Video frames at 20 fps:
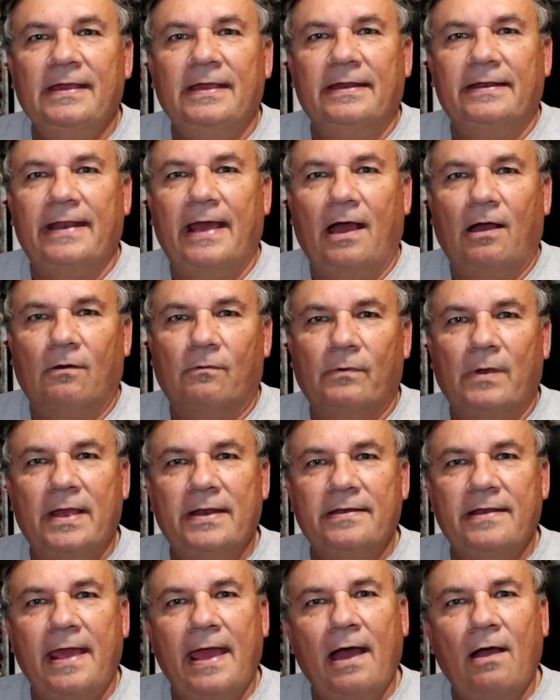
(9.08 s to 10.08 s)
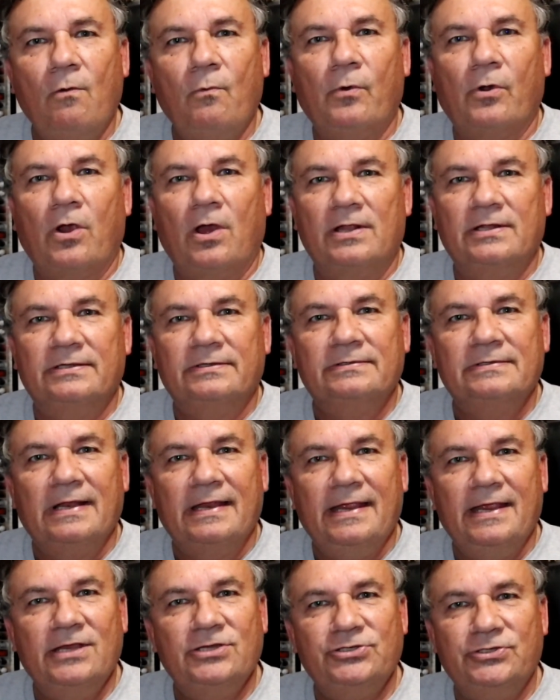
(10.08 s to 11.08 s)
Now right now we're on
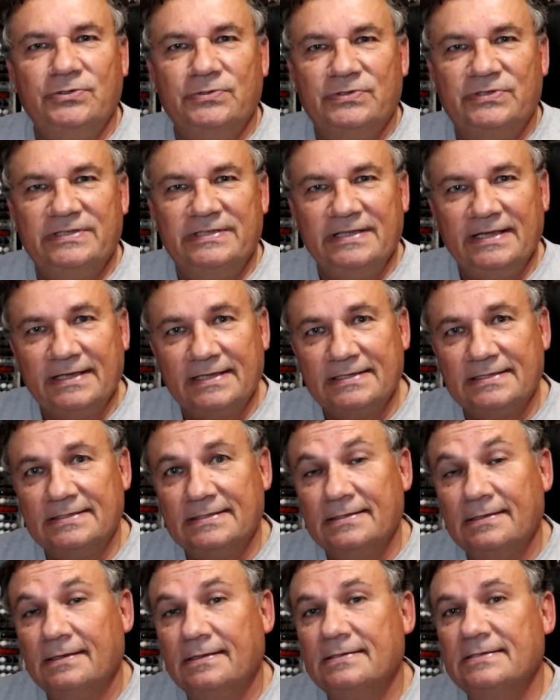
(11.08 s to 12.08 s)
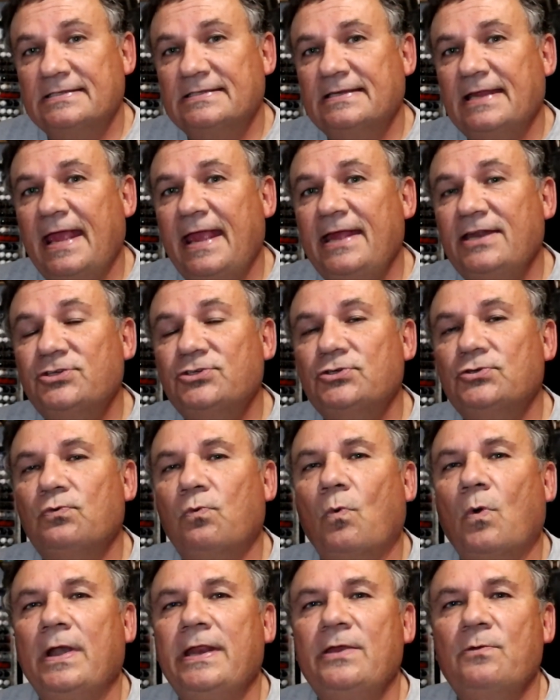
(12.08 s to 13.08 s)
issue 6, stage
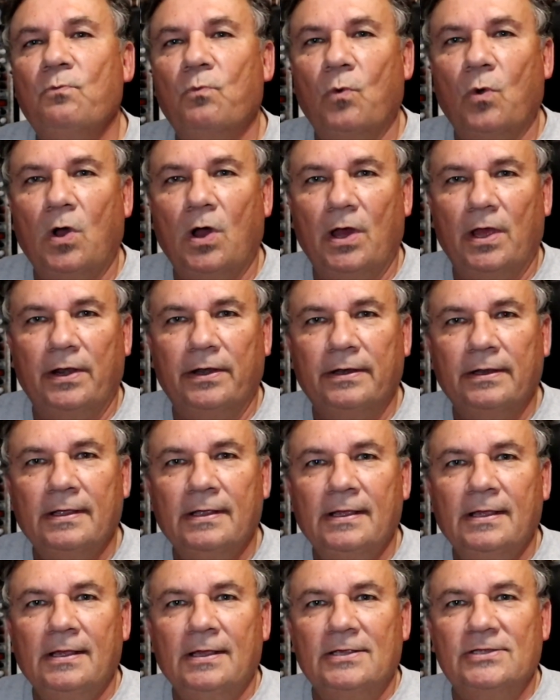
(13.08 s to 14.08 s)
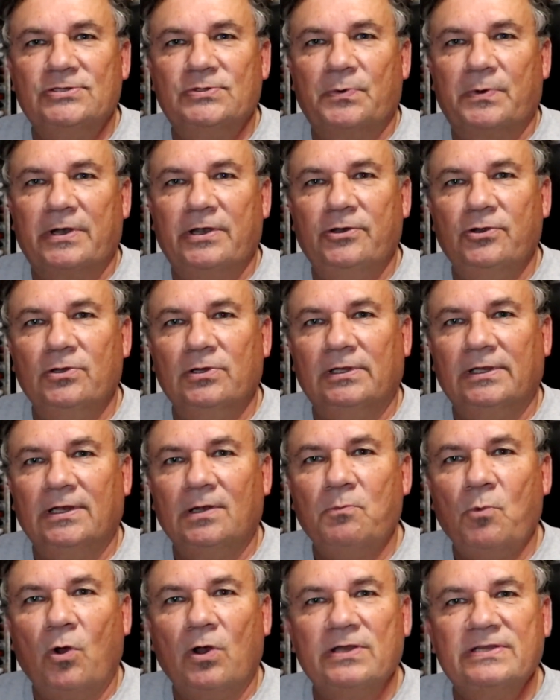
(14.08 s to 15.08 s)
21. So we're going to do a
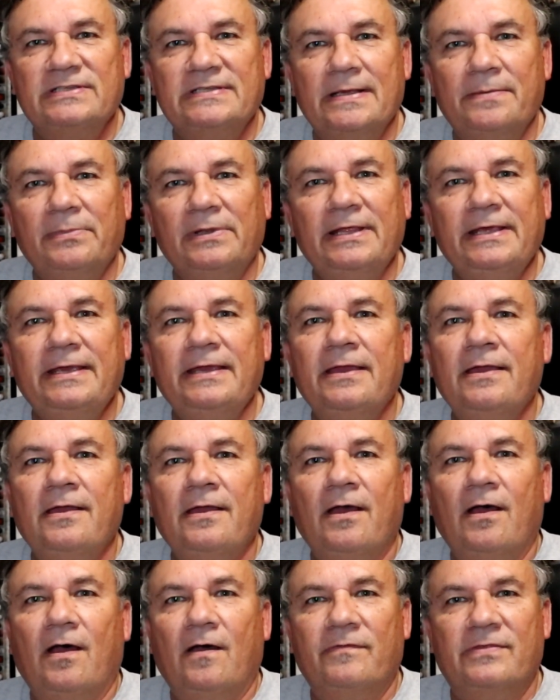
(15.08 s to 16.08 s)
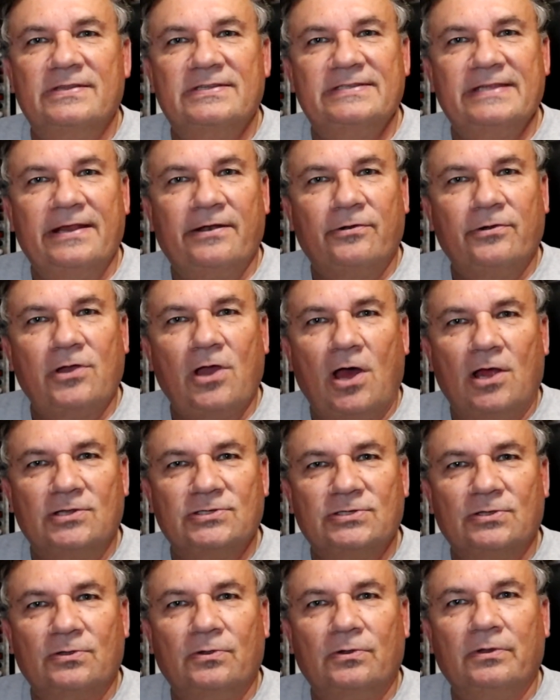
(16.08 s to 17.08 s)
little more assembly of the center
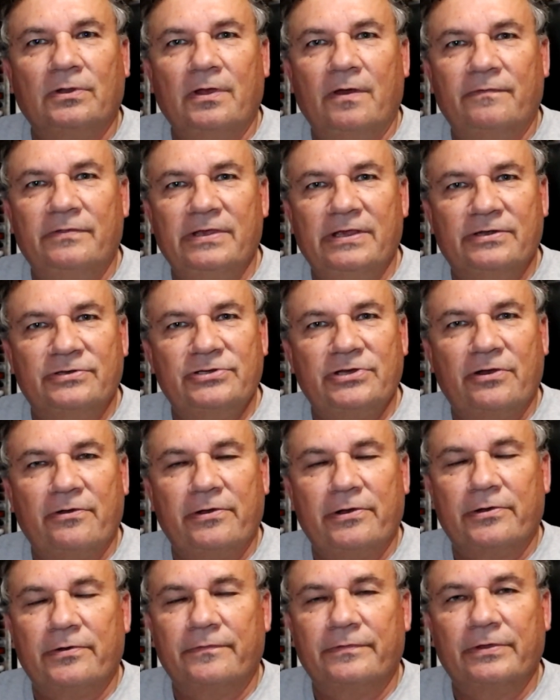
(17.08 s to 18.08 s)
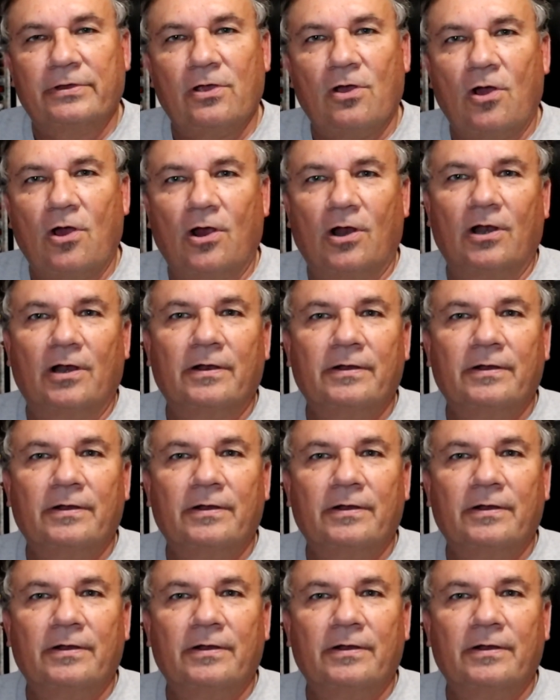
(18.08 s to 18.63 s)
console of the interior of the car.